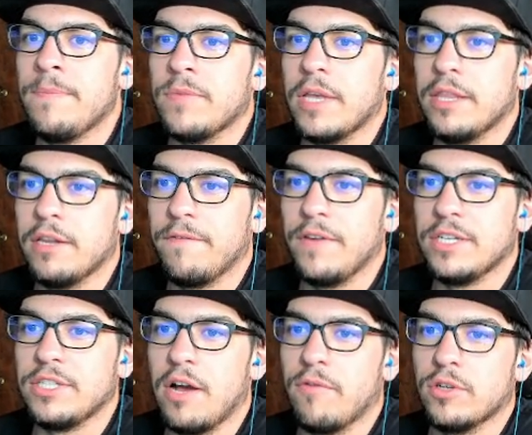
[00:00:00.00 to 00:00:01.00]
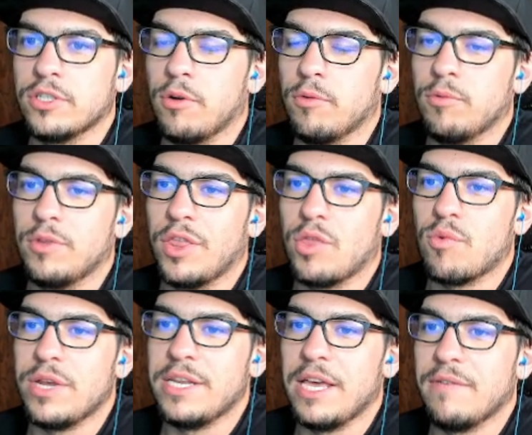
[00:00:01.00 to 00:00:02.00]
And then to finish off, we're just going with the
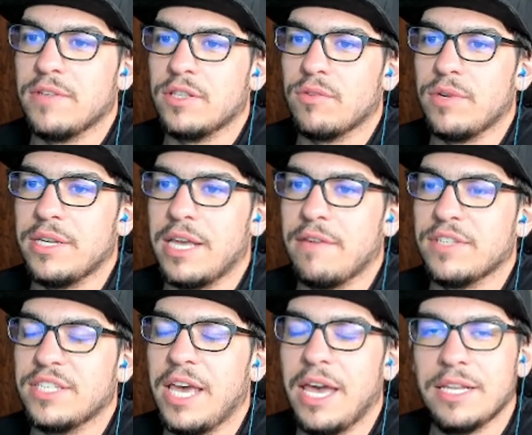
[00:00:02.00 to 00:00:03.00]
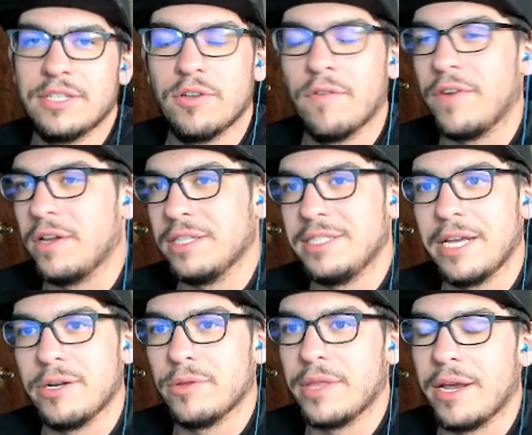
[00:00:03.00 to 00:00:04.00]
3 Davis, 3 Davis Ken. So fairly
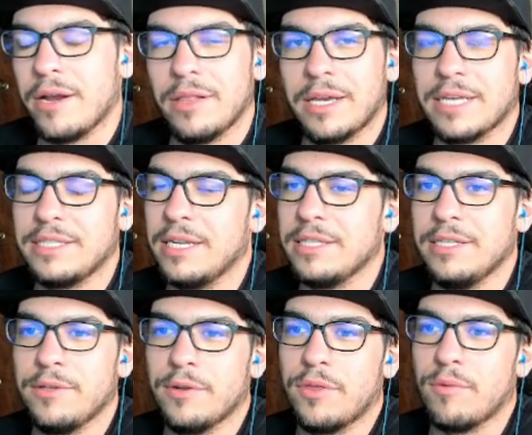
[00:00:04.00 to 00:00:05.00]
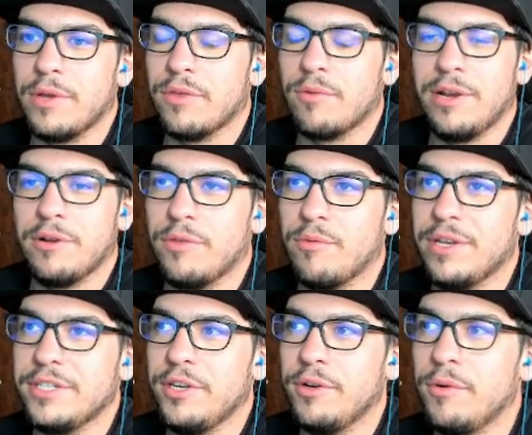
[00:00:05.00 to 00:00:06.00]
standard there. Like I said, it's either 3-3 or
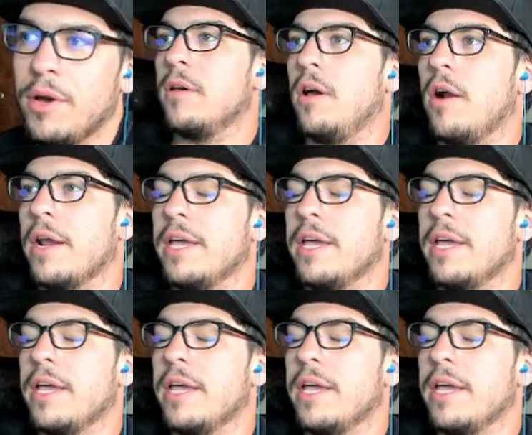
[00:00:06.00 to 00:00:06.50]
3-2. All right,